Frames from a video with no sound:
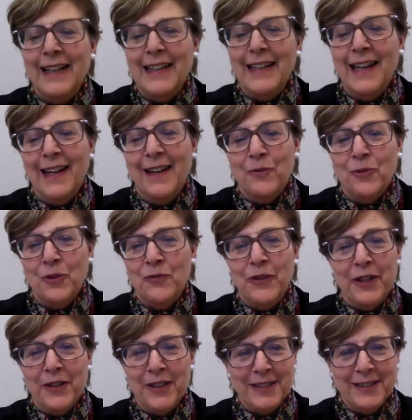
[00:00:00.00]
yeah, we're
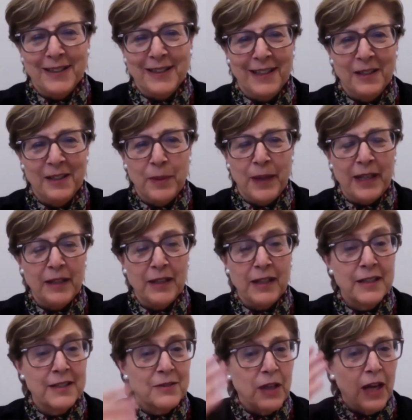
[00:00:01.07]
very excited about it
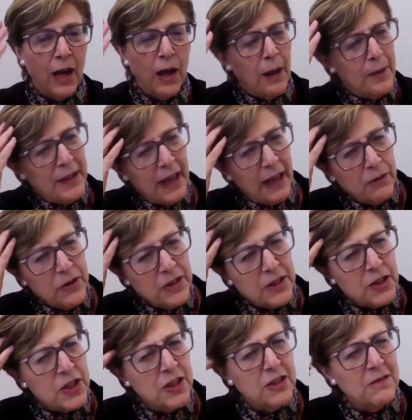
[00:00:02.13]
because I mean, I
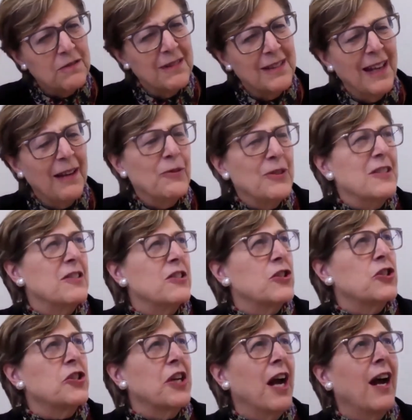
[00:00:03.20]
wasn't
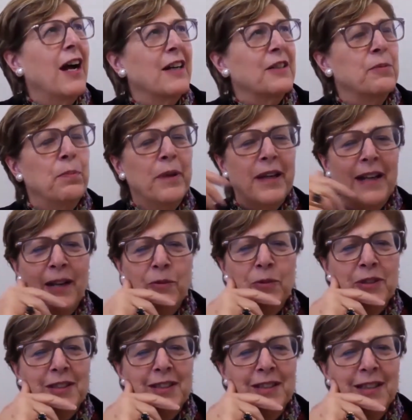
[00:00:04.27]
shocked, but I
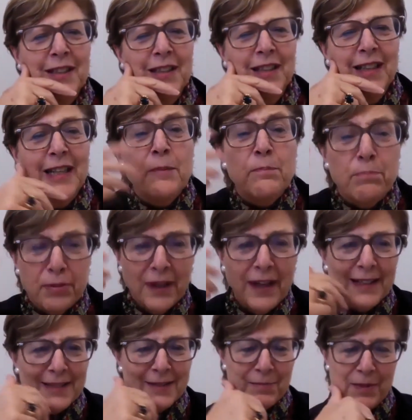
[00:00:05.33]
was
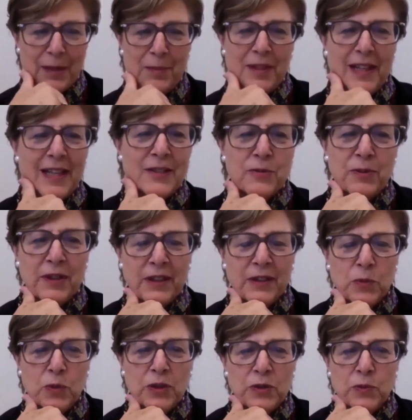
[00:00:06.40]
impressed, maybe that's really the
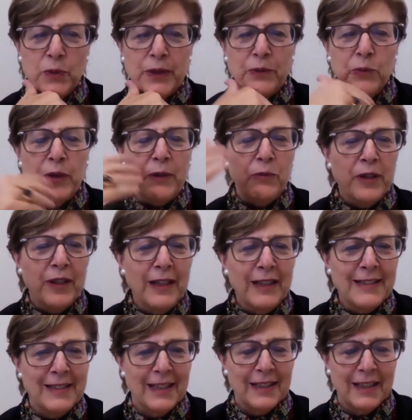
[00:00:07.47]
word, when we really
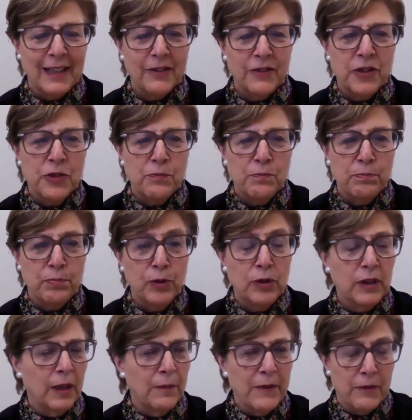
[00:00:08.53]
sat down to
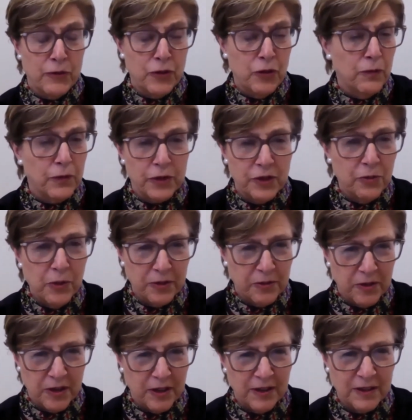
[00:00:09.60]
pull. There's over
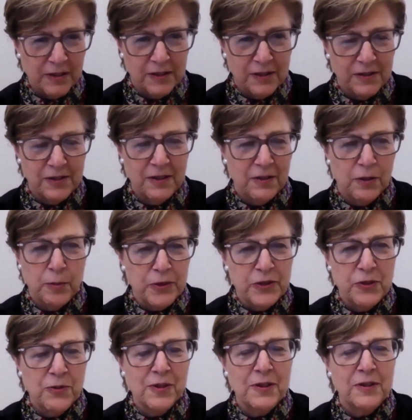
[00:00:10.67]
200 articles, almost
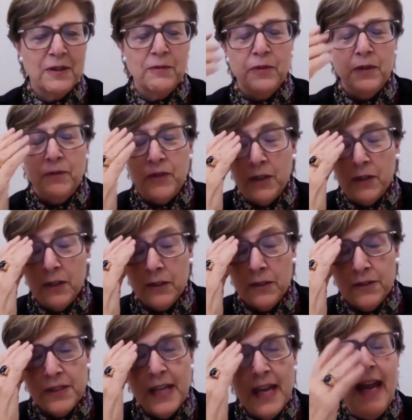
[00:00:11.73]
250
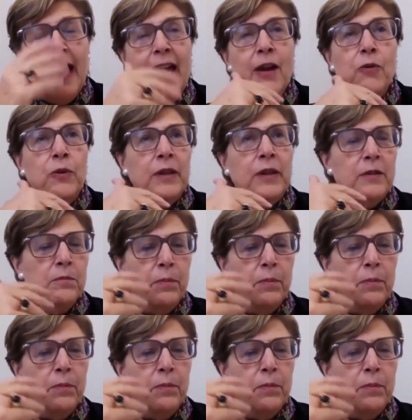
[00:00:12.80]
articles written